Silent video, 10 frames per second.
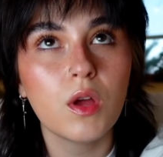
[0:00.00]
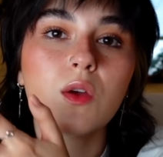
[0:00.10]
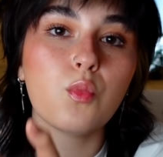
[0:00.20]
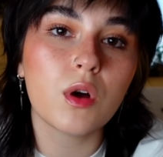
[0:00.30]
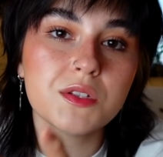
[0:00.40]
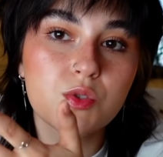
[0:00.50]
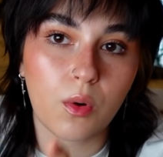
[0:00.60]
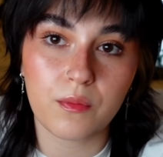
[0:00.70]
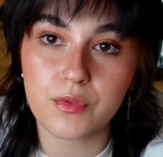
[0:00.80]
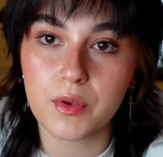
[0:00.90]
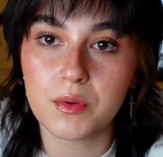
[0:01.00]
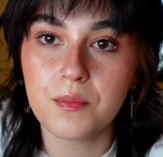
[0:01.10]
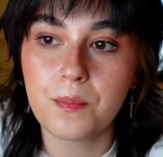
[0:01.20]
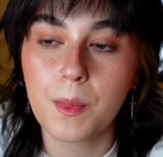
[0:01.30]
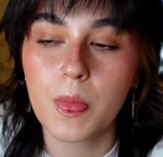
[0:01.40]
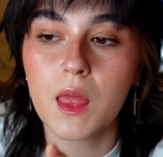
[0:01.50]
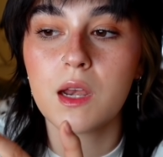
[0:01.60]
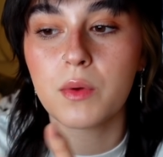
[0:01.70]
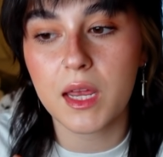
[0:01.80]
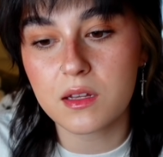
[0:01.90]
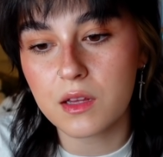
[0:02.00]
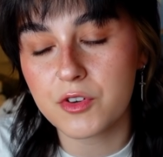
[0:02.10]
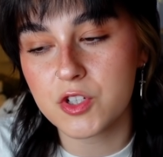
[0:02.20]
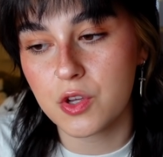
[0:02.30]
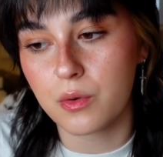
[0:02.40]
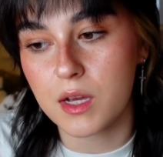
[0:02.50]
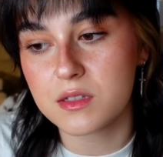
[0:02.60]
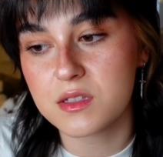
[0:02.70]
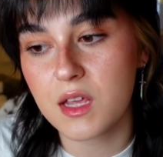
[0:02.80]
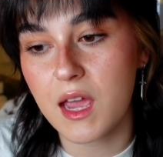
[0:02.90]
It was dorm food and it would get delivered to us